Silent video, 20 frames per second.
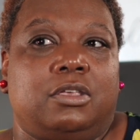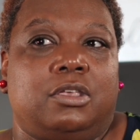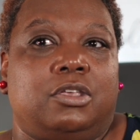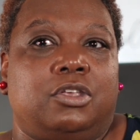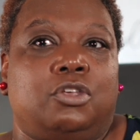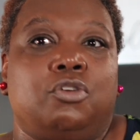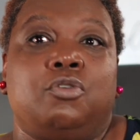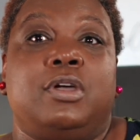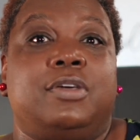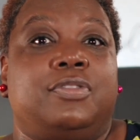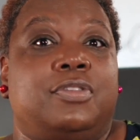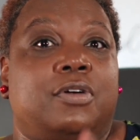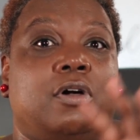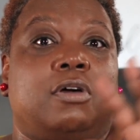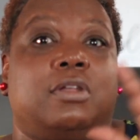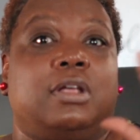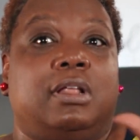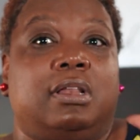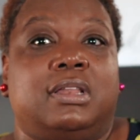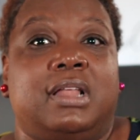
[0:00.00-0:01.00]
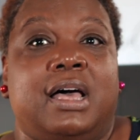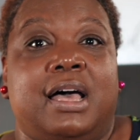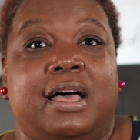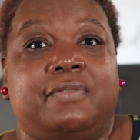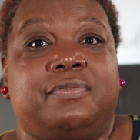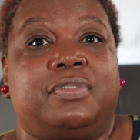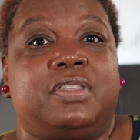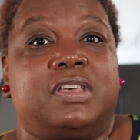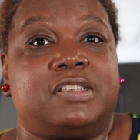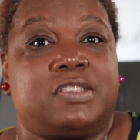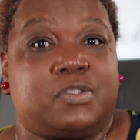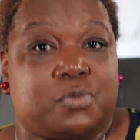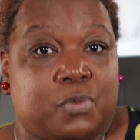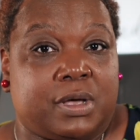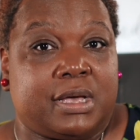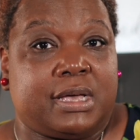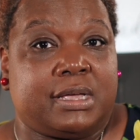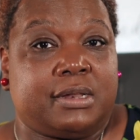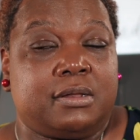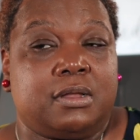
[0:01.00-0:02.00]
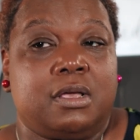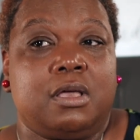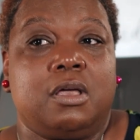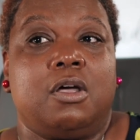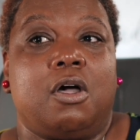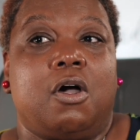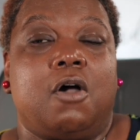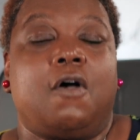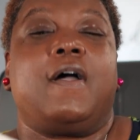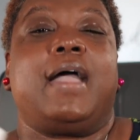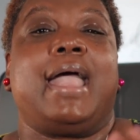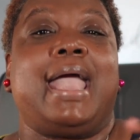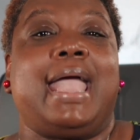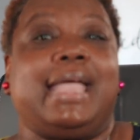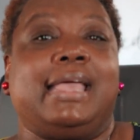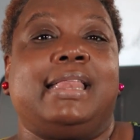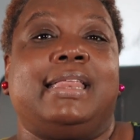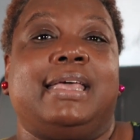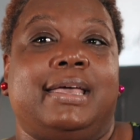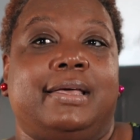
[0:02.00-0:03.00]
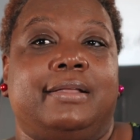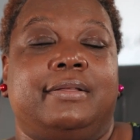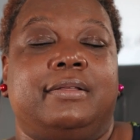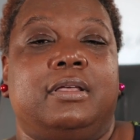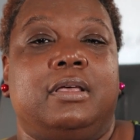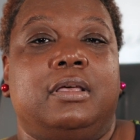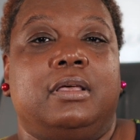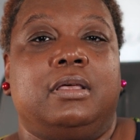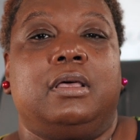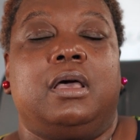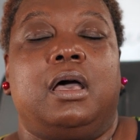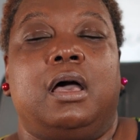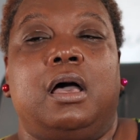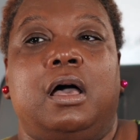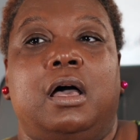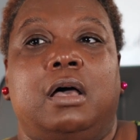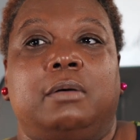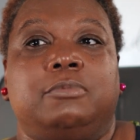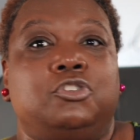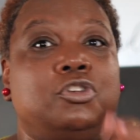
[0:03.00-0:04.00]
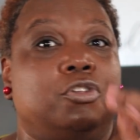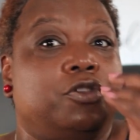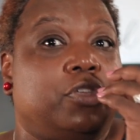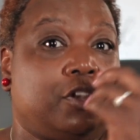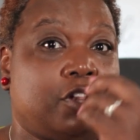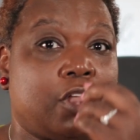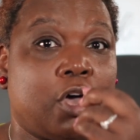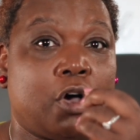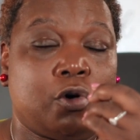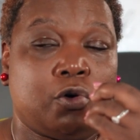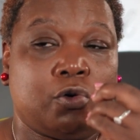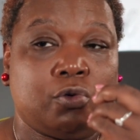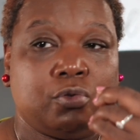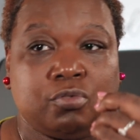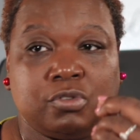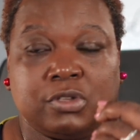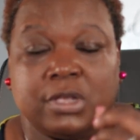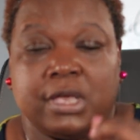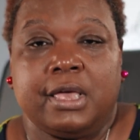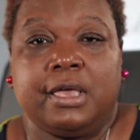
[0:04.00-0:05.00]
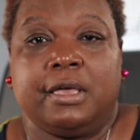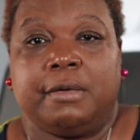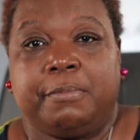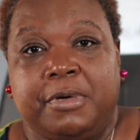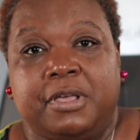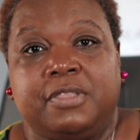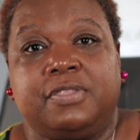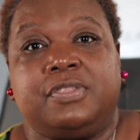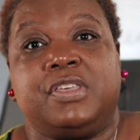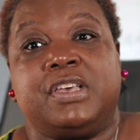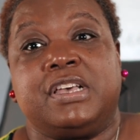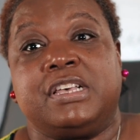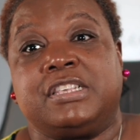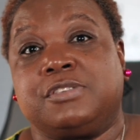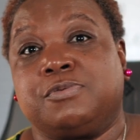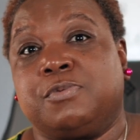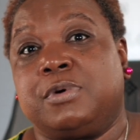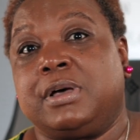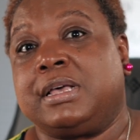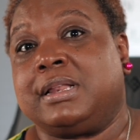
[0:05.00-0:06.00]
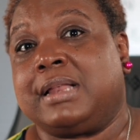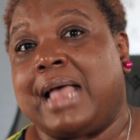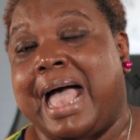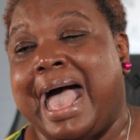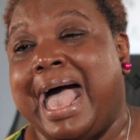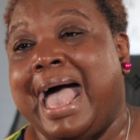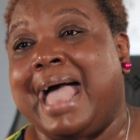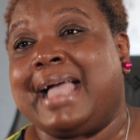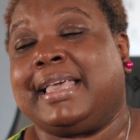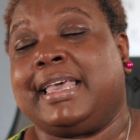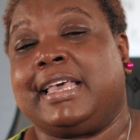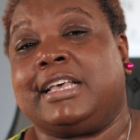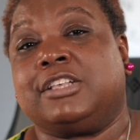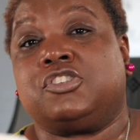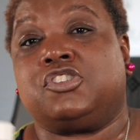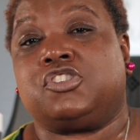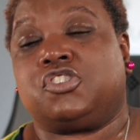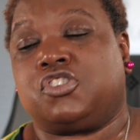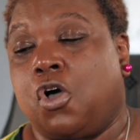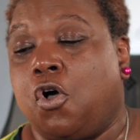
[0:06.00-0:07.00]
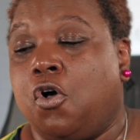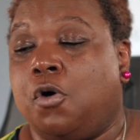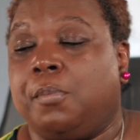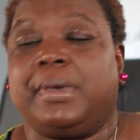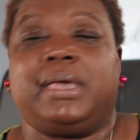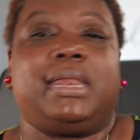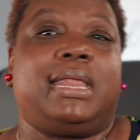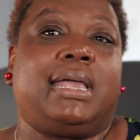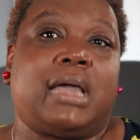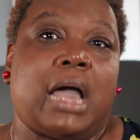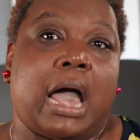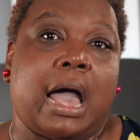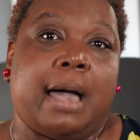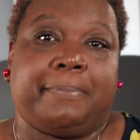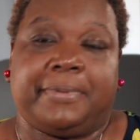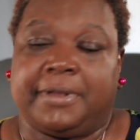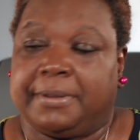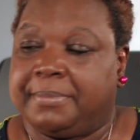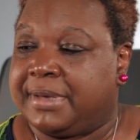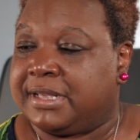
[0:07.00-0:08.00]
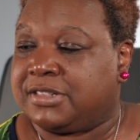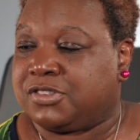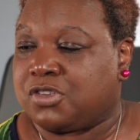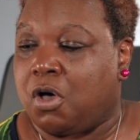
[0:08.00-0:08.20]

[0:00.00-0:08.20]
you either going to love this one or hate it to the nose. But this one, I get so many compliments